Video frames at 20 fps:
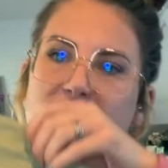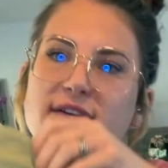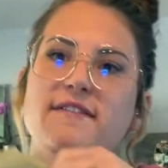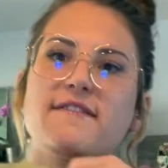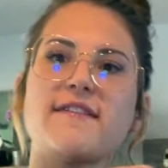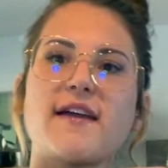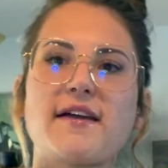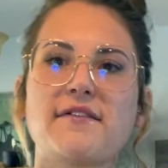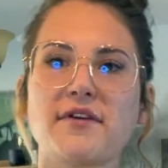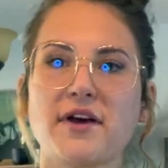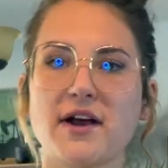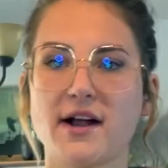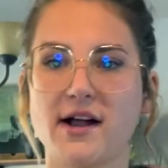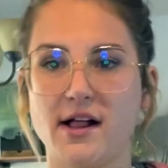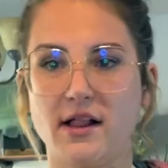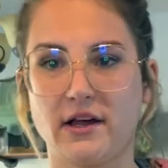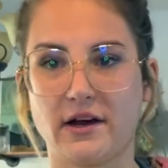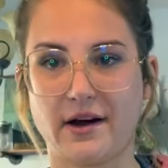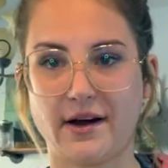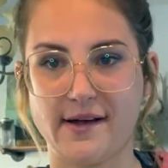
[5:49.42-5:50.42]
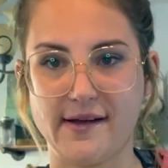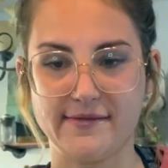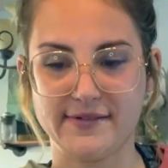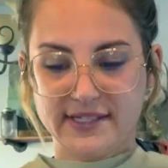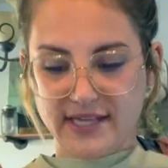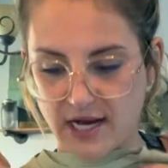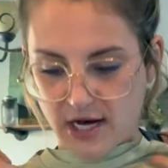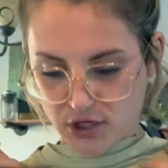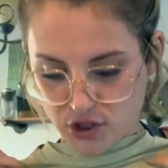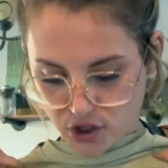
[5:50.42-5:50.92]
favorite color of
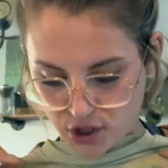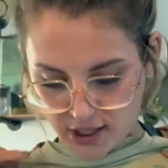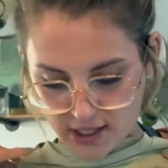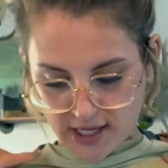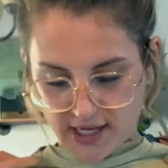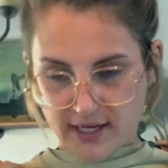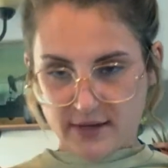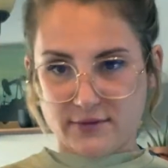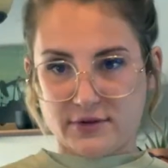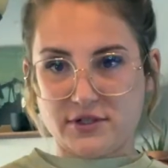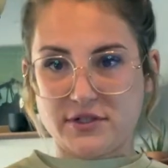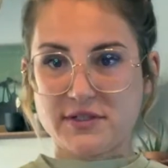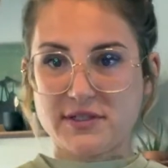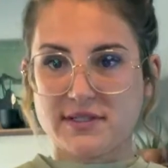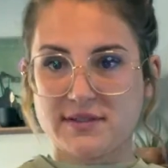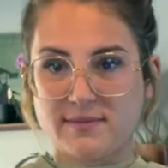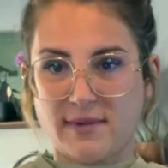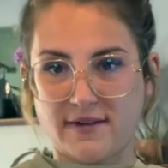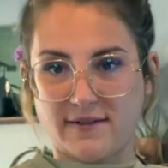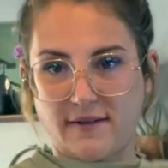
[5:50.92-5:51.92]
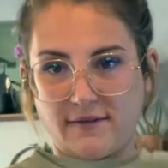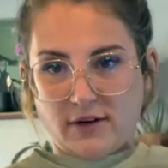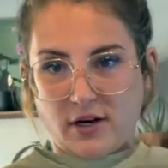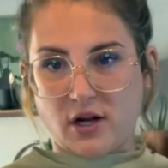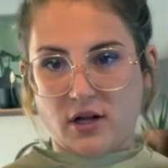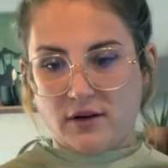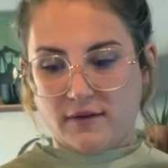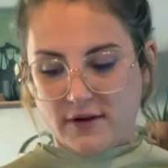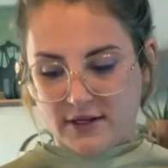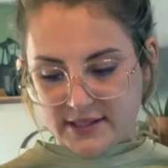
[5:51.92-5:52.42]
sage green, which is my favorite
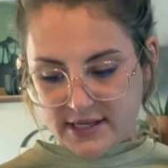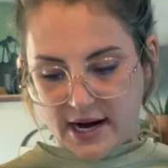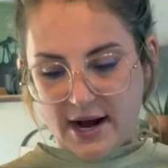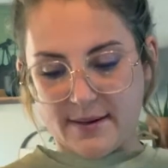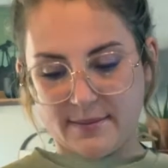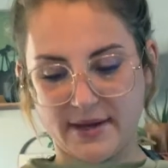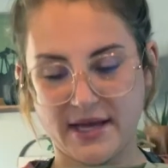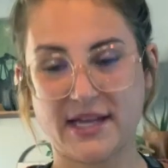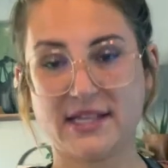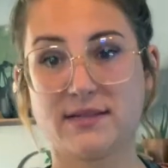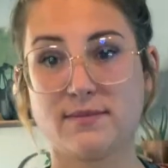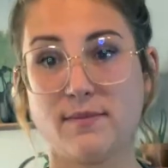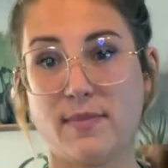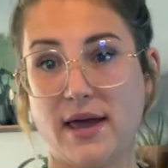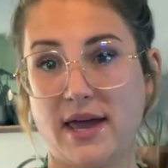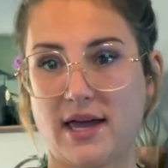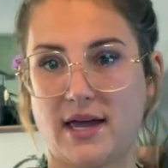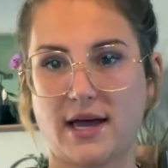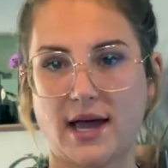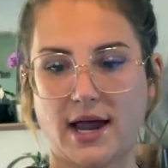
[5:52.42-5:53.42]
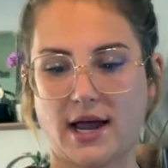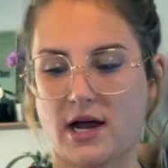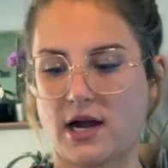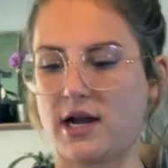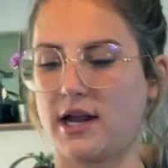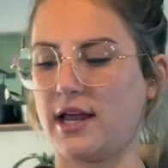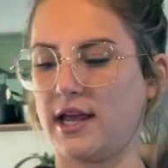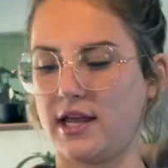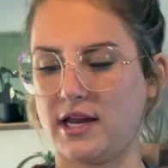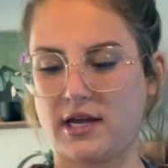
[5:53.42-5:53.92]
color of all time. It's big. I got
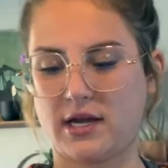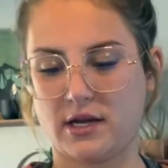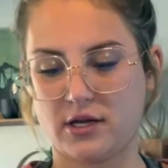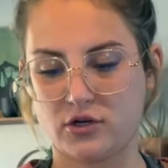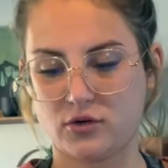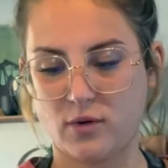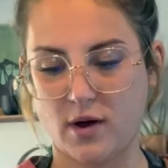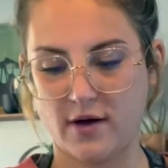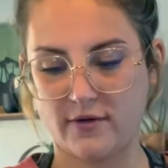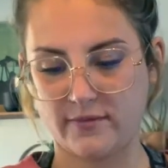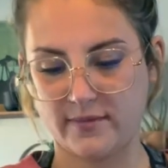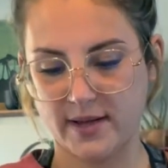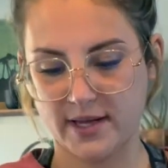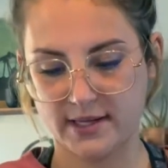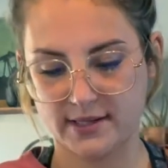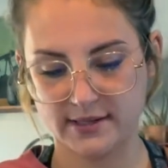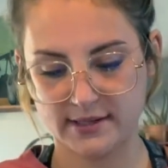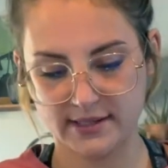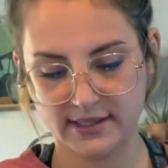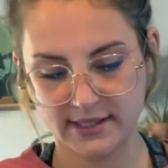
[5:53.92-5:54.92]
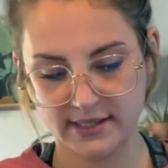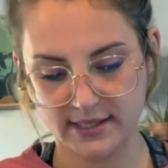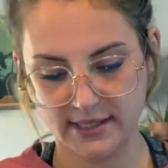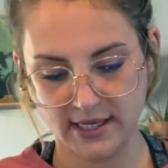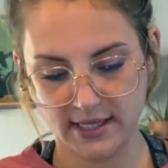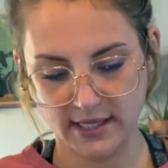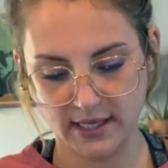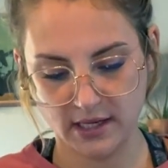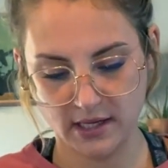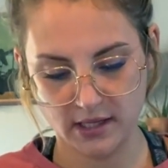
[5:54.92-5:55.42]
it in 12 months, I
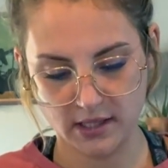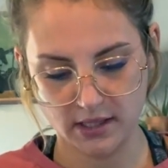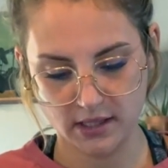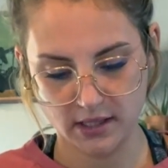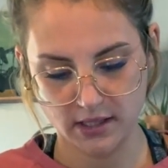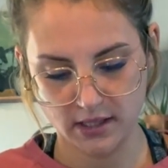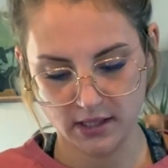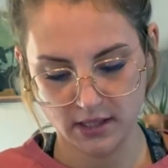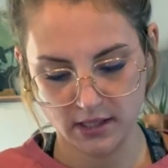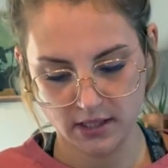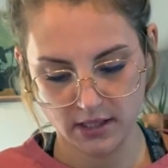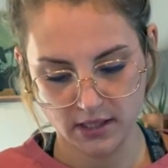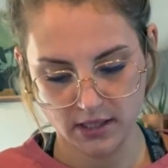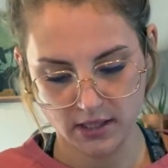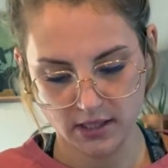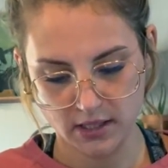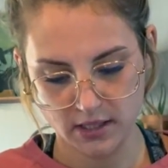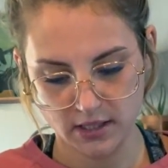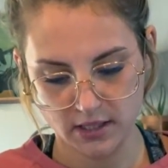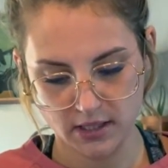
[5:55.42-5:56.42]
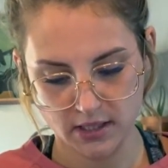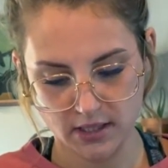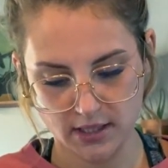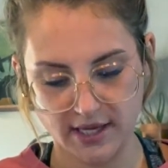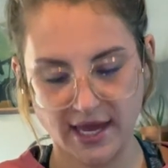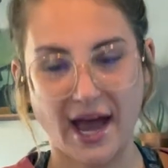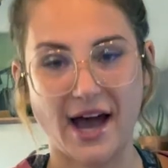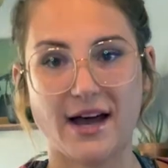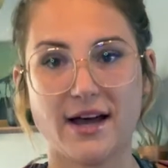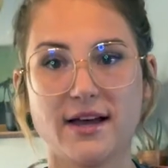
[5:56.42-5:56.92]
think.
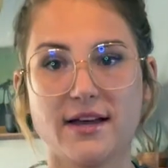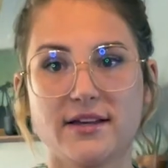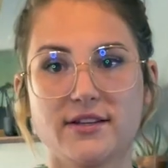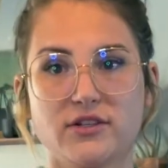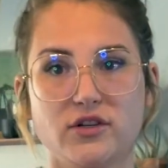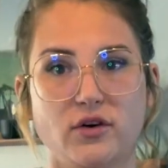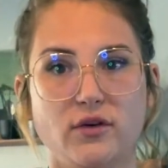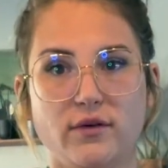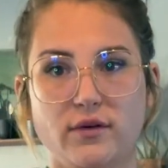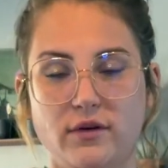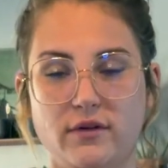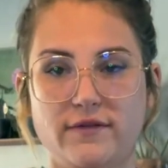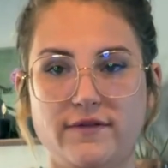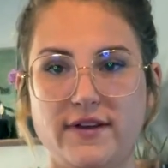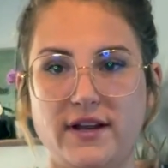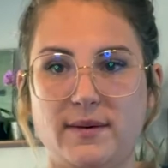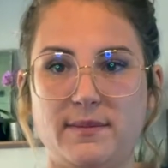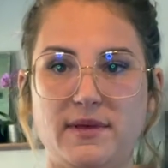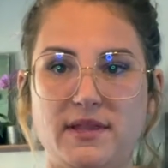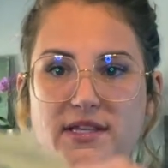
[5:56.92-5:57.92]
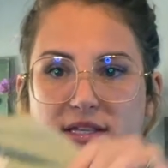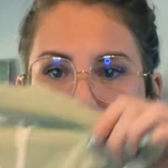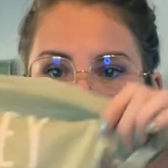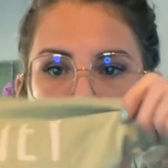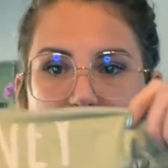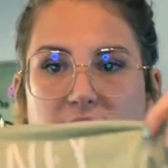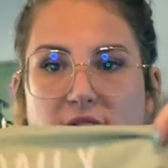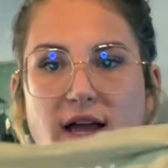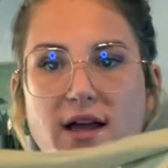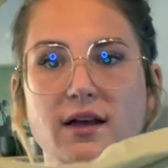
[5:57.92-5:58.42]
Yeah, so it'll fit him in the
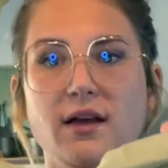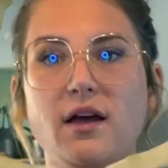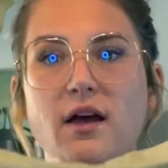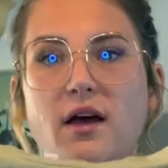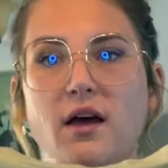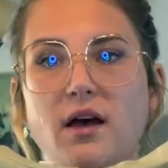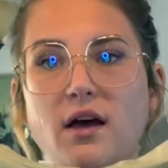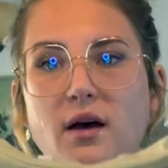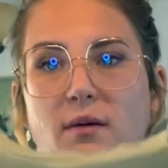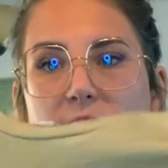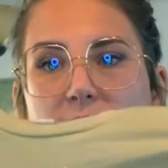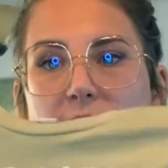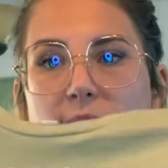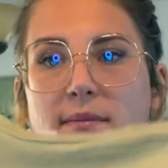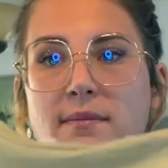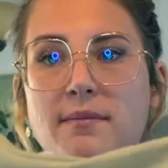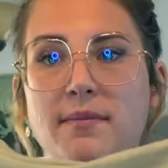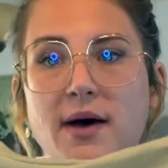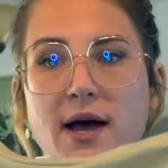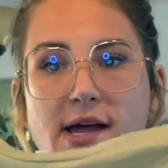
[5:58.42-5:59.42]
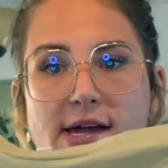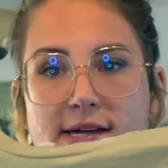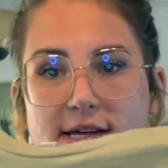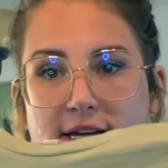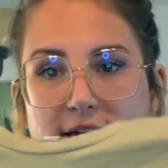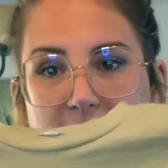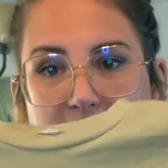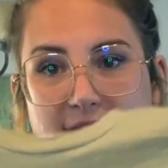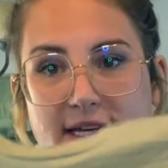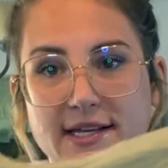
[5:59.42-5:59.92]
spring. But my
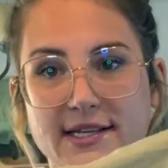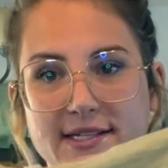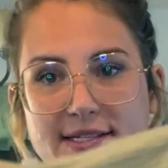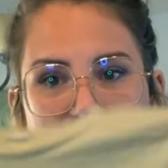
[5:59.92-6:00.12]
goodness,